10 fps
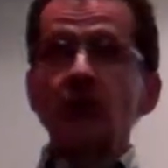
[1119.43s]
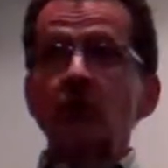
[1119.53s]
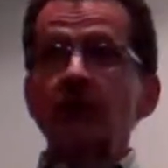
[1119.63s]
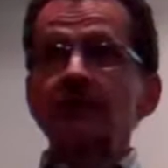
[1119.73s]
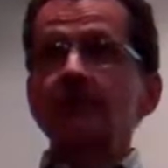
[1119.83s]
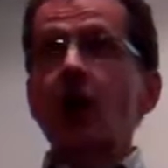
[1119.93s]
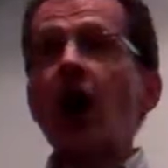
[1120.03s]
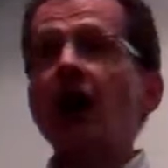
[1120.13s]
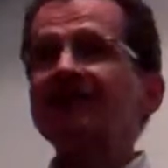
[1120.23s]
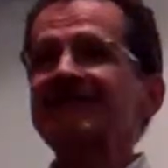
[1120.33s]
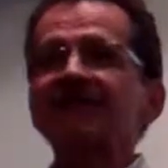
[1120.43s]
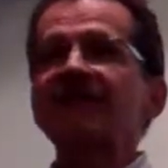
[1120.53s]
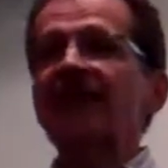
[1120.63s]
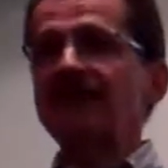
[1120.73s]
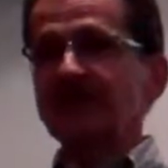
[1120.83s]
your cost
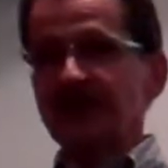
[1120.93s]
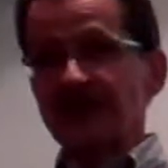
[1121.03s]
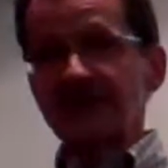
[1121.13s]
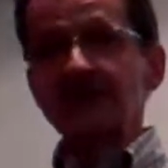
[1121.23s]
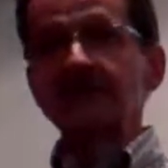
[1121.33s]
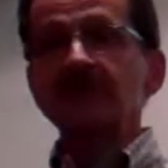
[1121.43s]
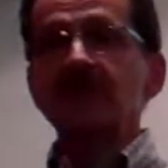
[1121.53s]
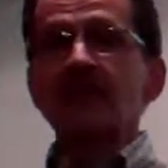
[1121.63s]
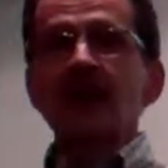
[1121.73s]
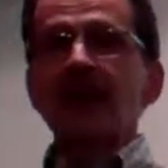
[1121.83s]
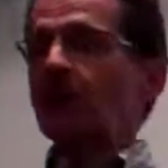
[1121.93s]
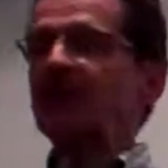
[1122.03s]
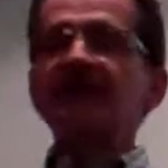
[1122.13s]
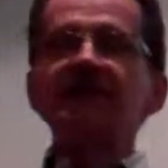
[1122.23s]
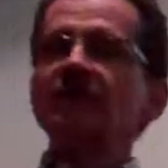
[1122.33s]
effectiveness, and we
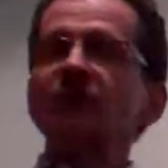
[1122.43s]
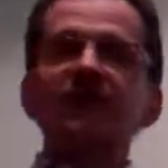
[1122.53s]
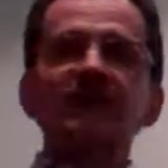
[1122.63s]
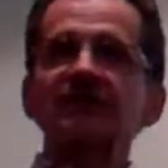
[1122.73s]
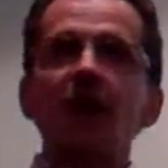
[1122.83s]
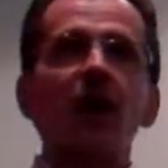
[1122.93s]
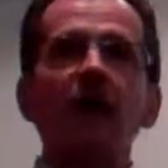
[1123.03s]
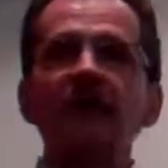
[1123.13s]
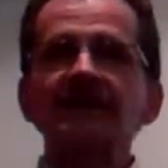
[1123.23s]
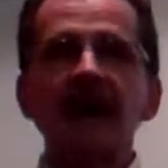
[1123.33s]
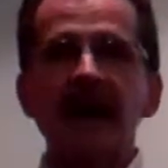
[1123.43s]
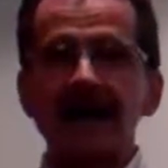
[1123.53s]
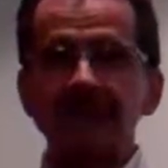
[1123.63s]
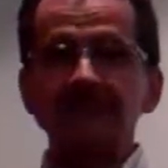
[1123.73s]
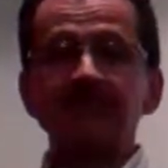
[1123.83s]
deal with this all the
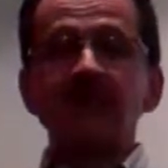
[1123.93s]
time.